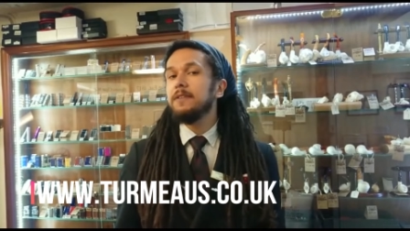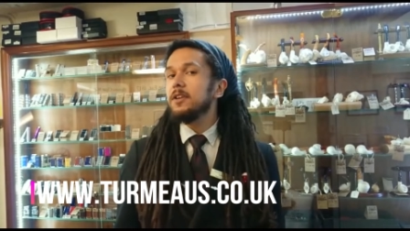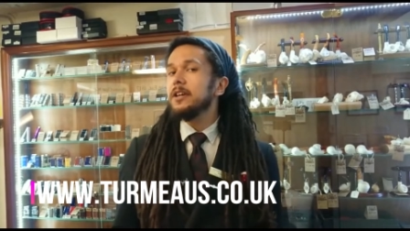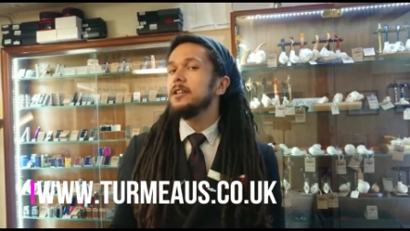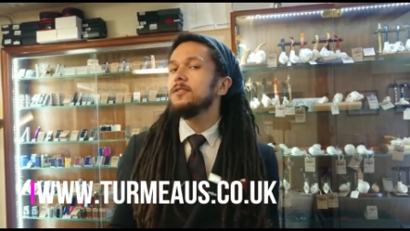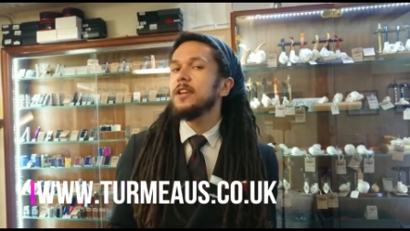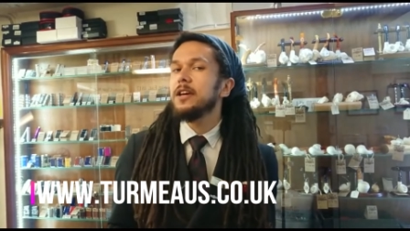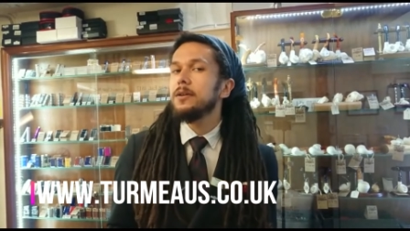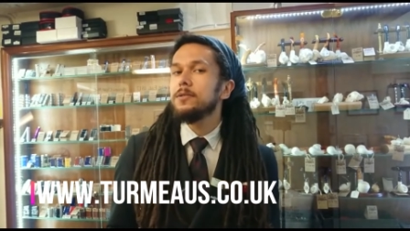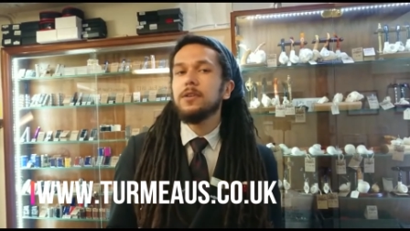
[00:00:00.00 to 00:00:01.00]
And if you like these
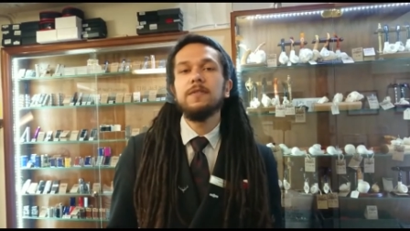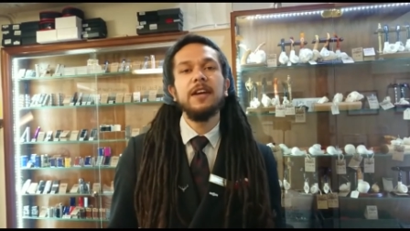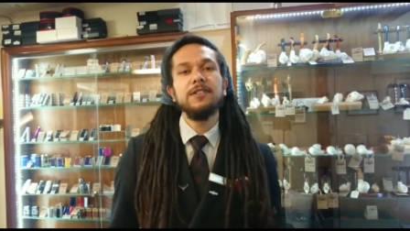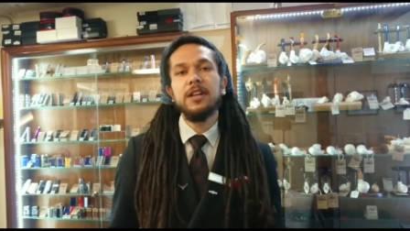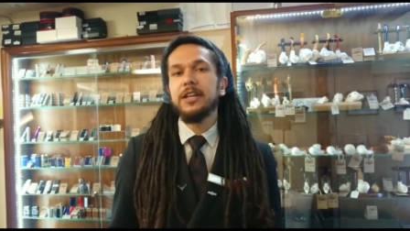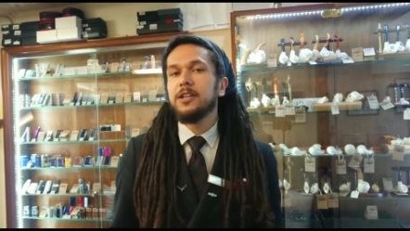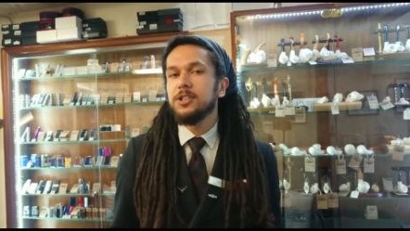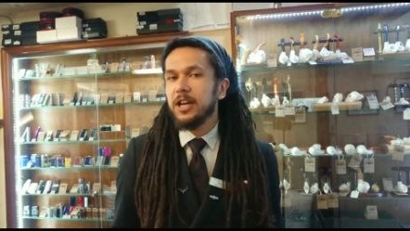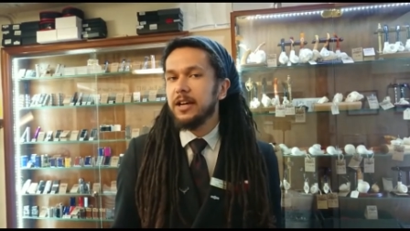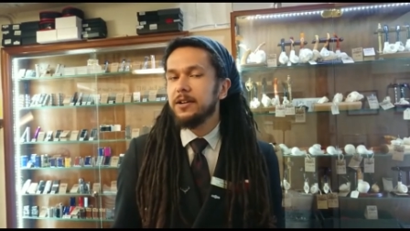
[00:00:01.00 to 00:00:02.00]
videos, don't forget to like,
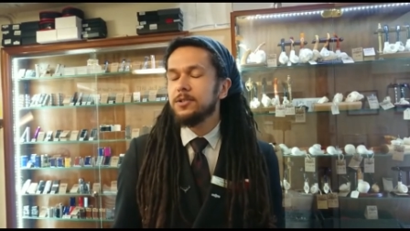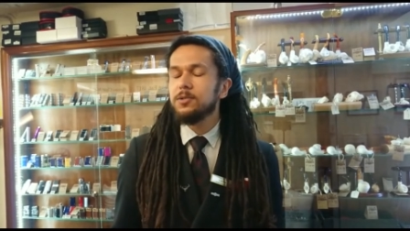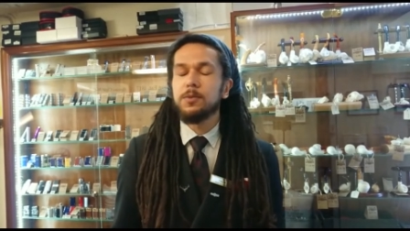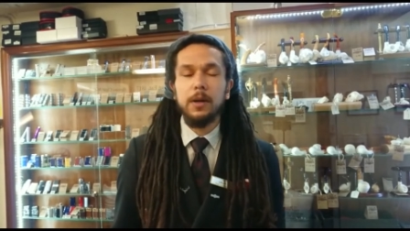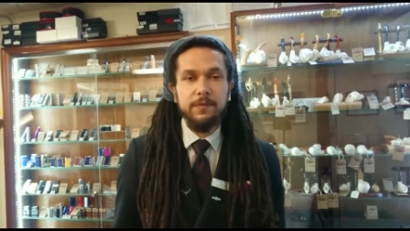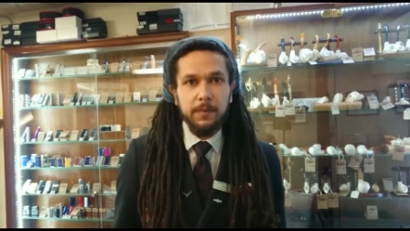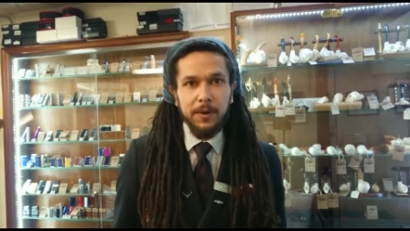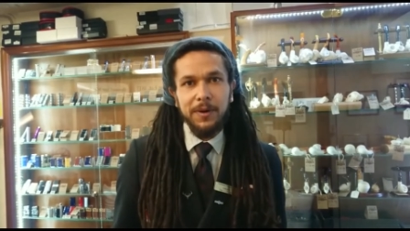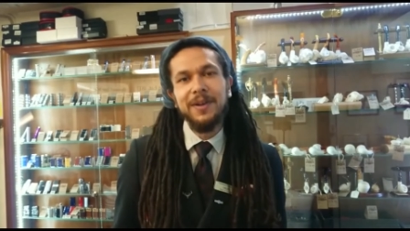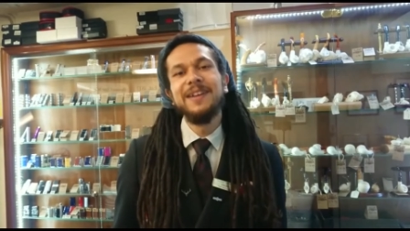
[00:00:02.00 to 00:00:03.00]
share and subscribe for
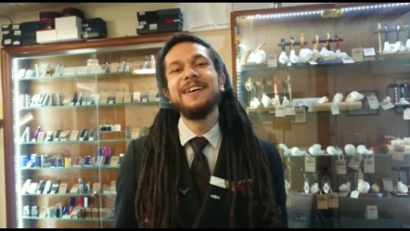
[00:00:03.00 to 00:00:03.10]
more.